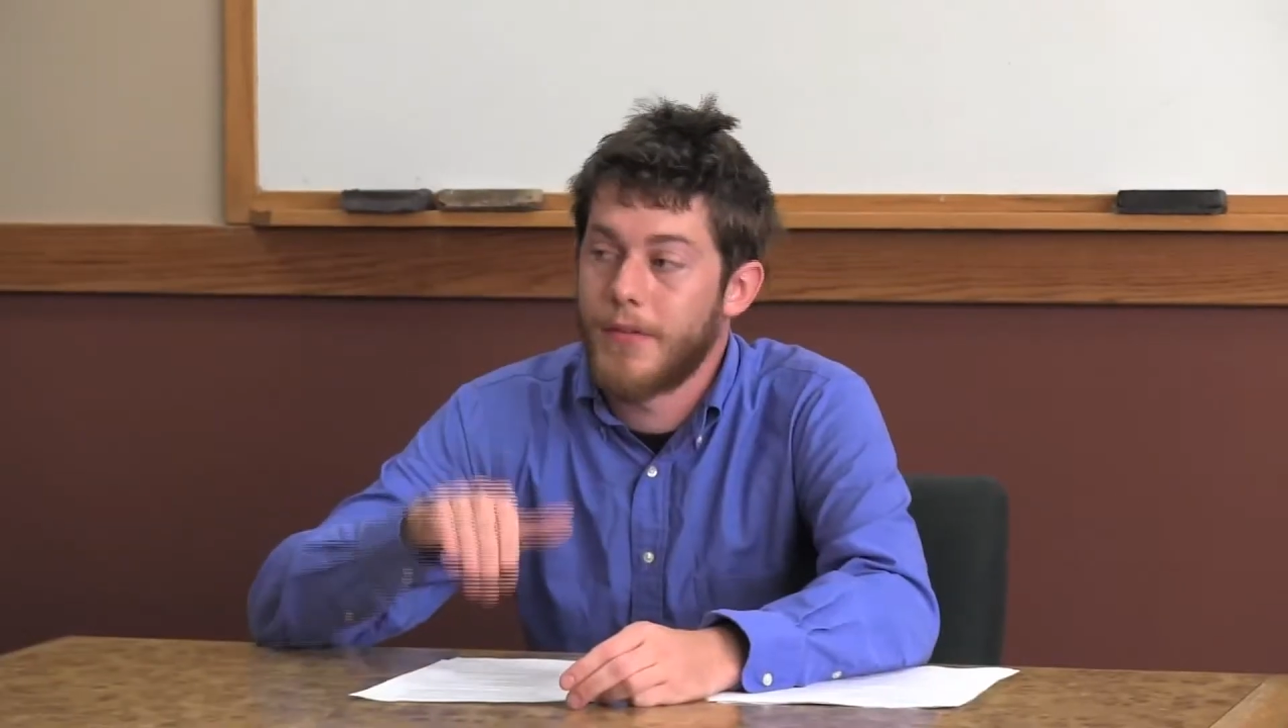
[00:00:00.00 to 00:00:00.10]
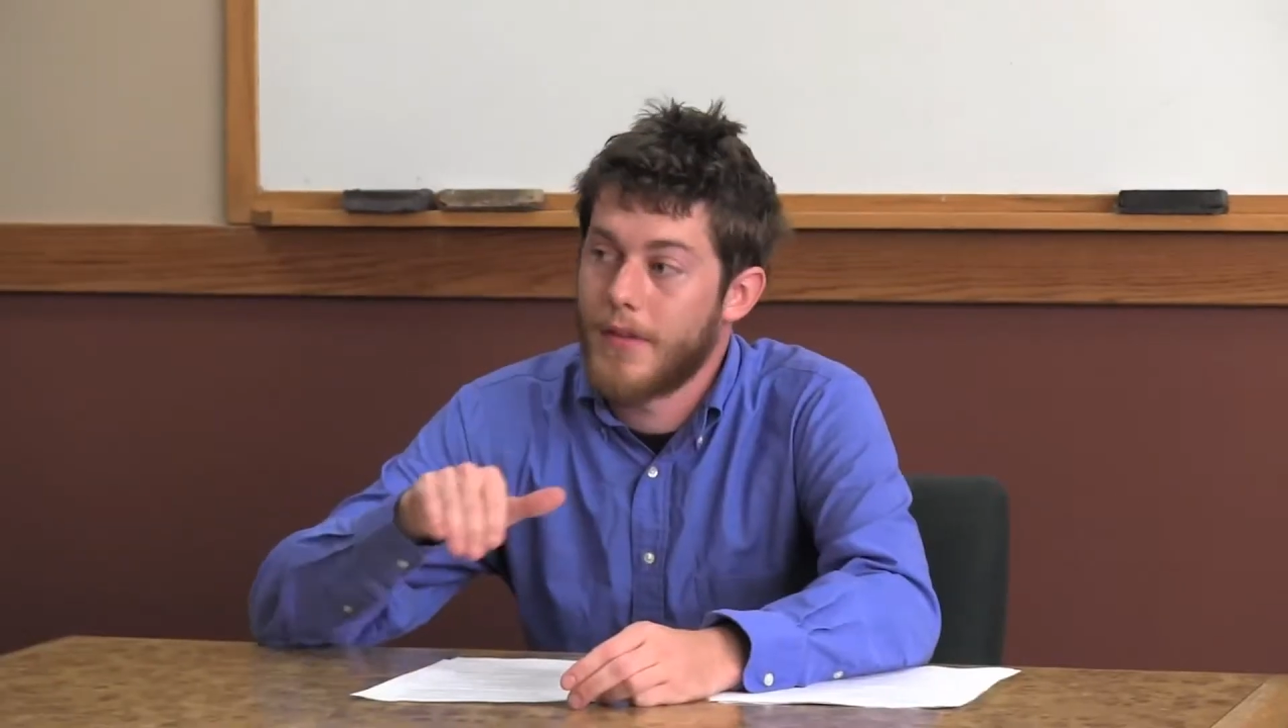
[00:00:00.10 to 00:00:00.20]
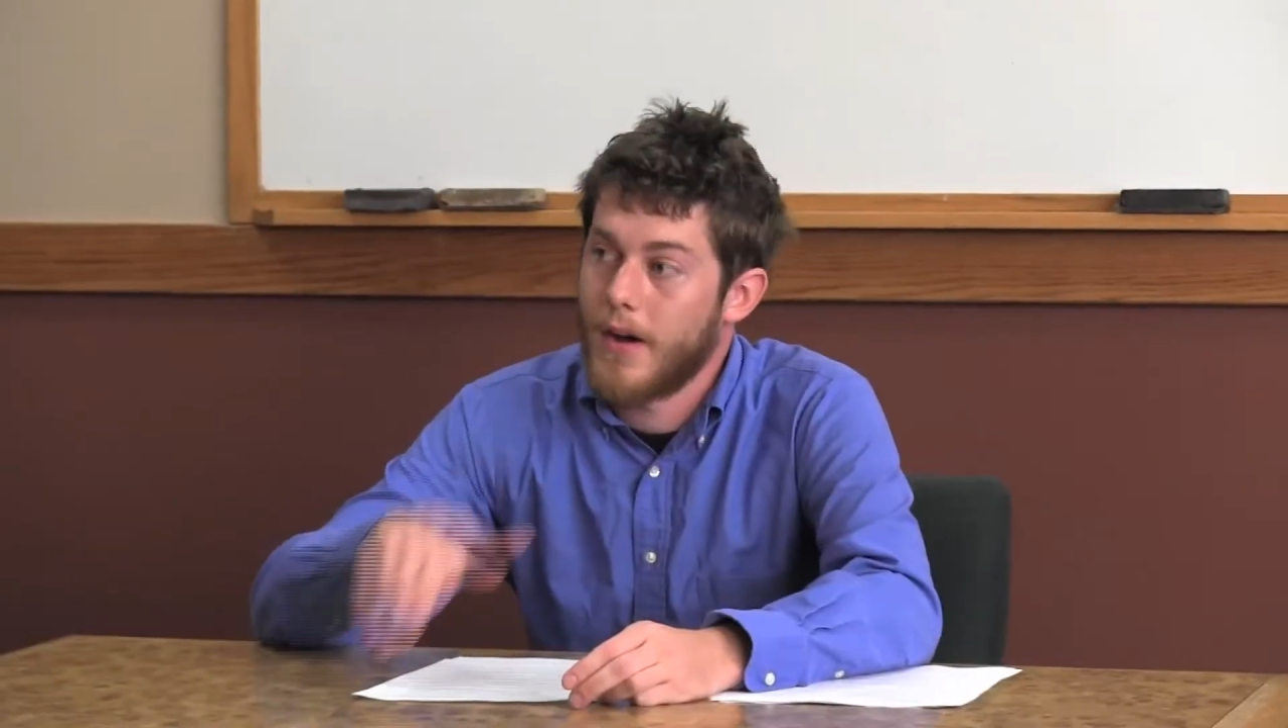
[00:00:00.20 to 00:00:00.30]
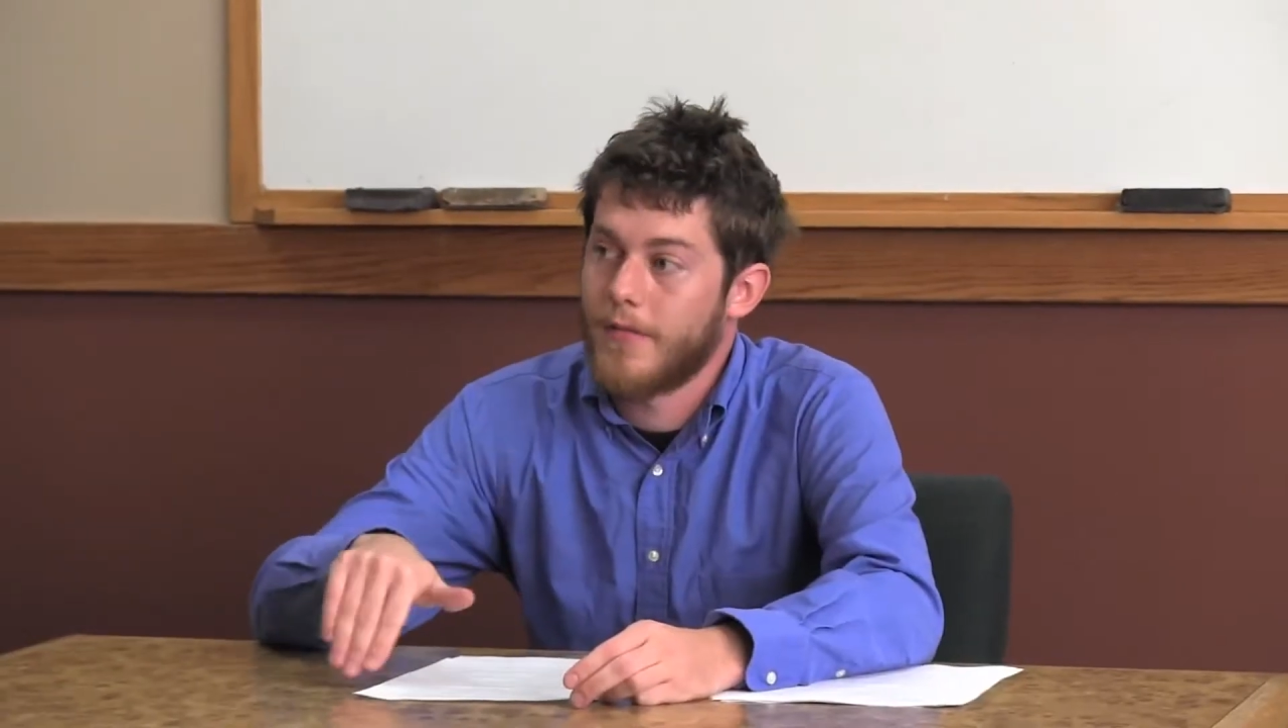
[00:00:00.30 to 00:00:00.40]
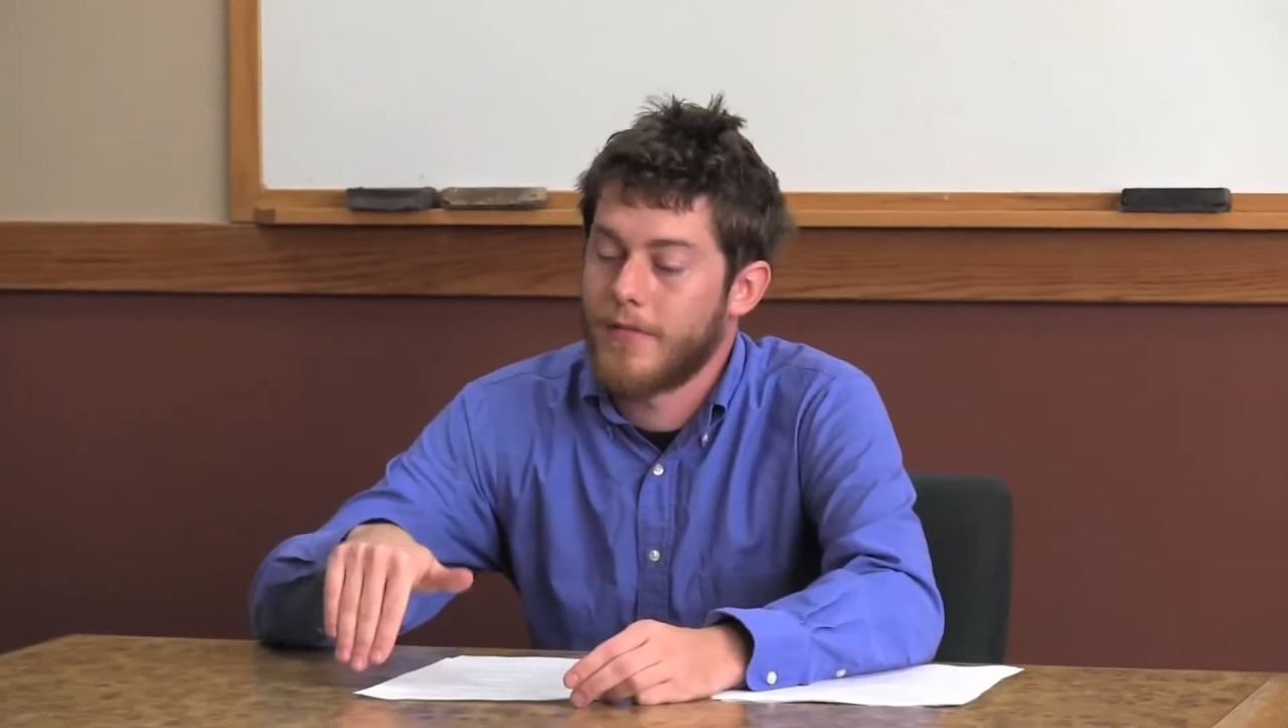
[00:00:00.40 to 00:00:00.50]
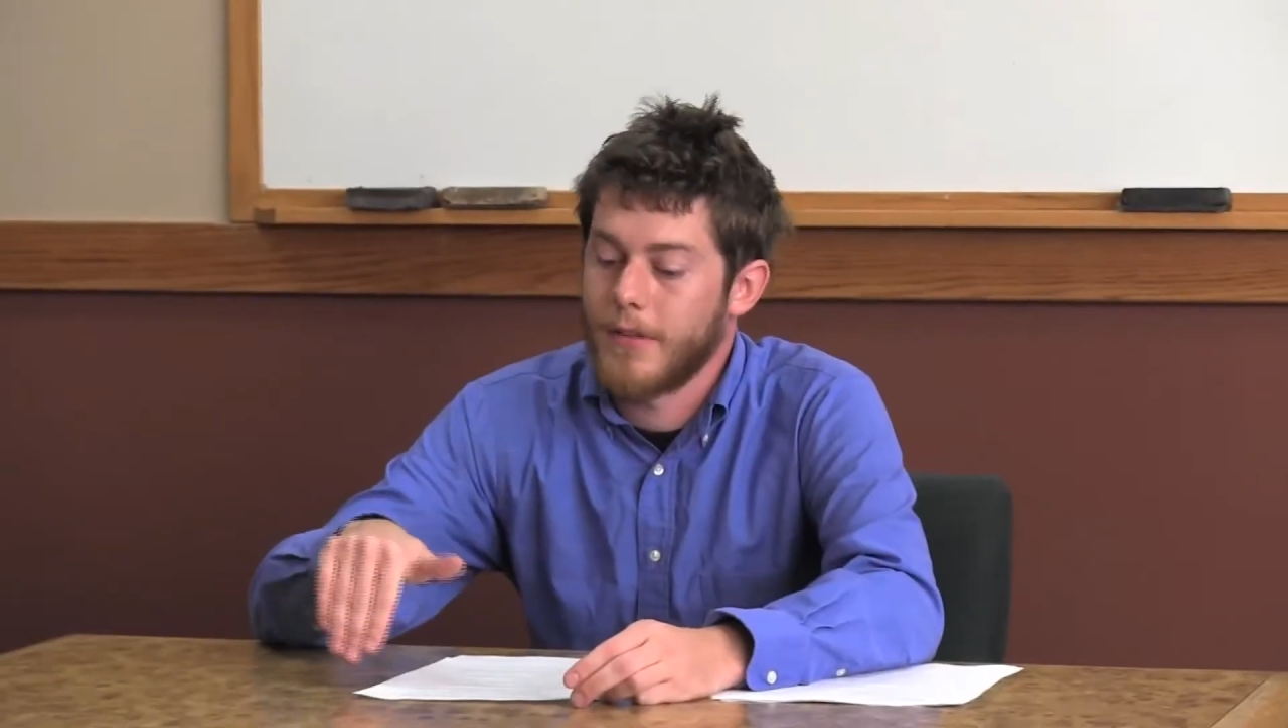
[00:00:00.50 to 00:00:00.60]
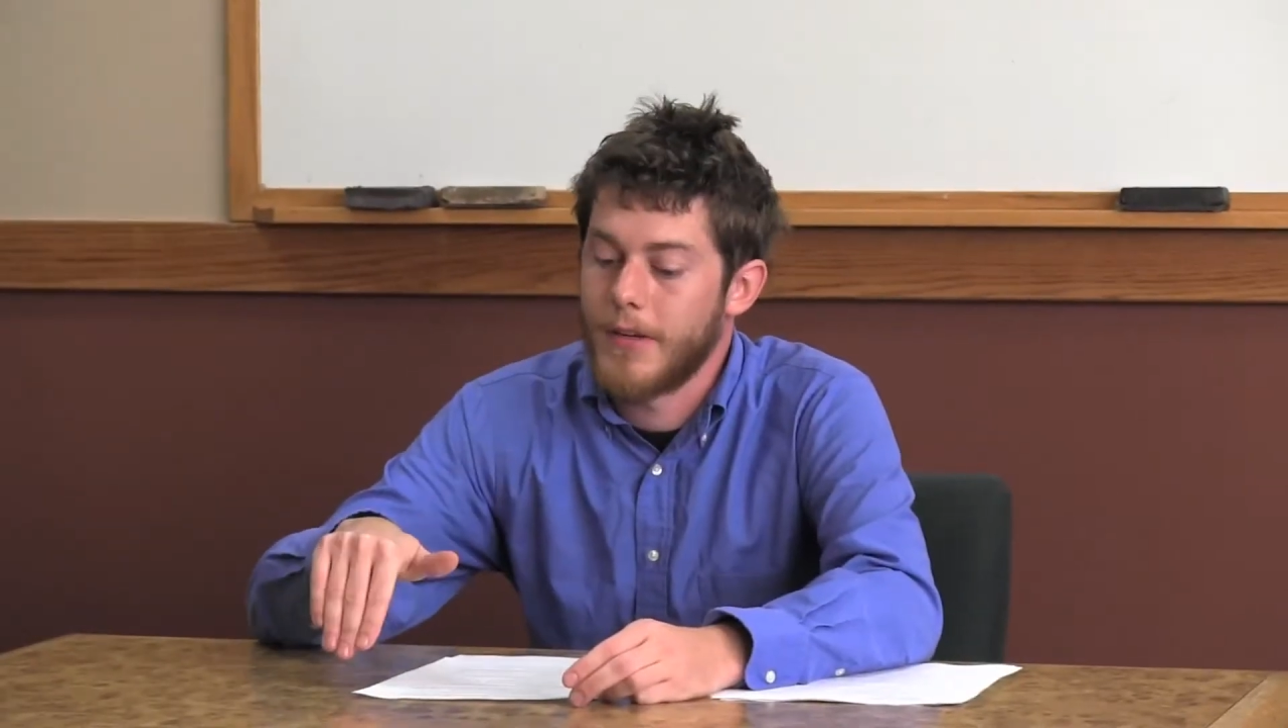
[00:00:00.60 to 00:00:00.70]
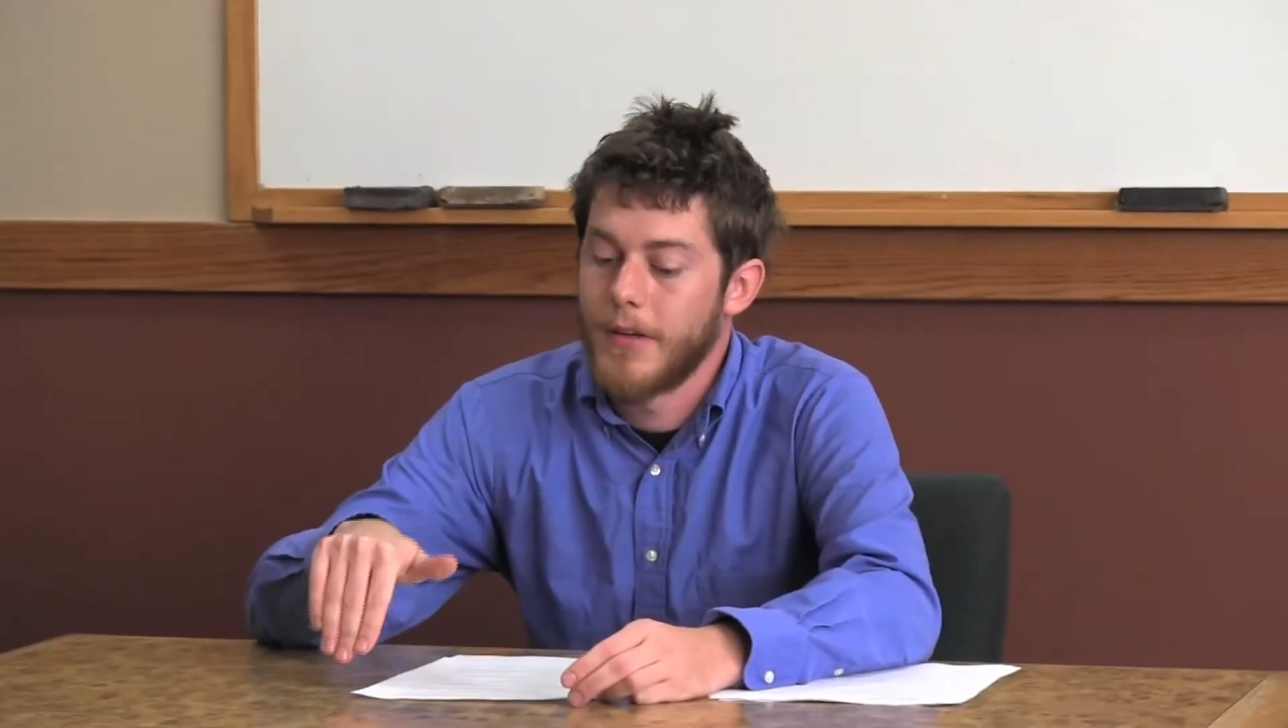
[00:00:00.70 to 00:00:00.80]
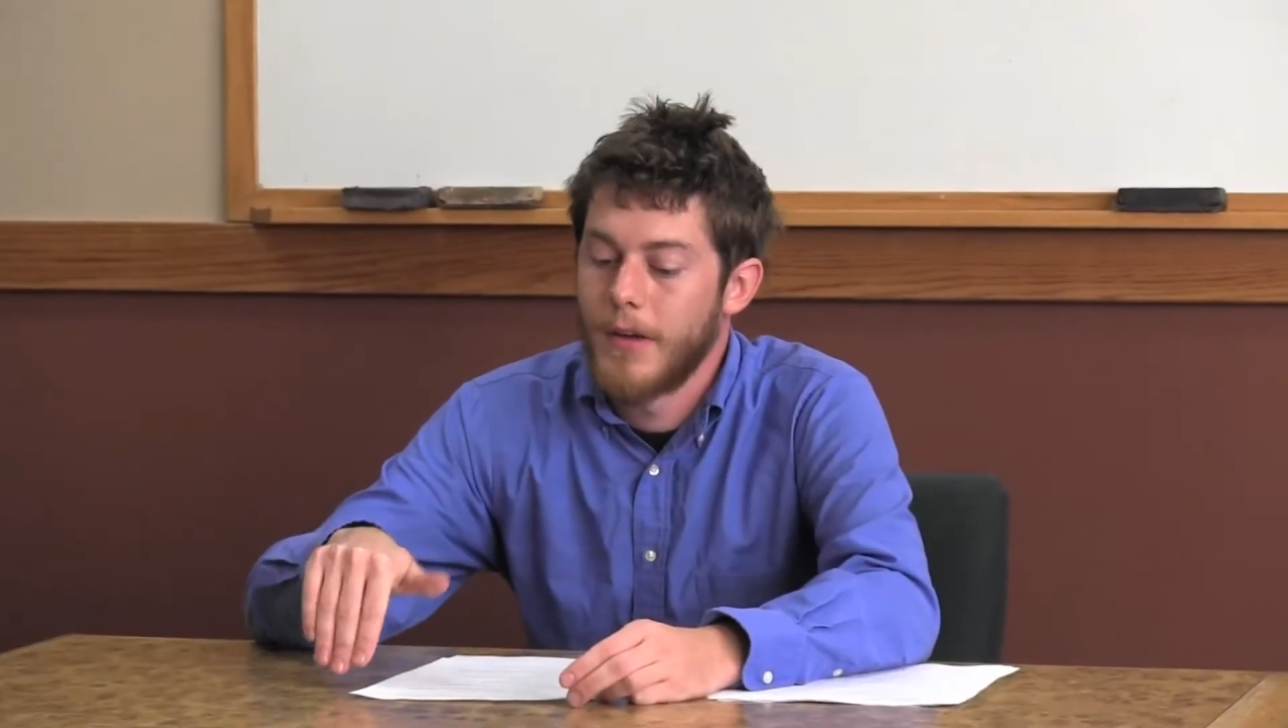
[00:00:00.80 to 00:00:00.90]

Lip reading: thoughtfully.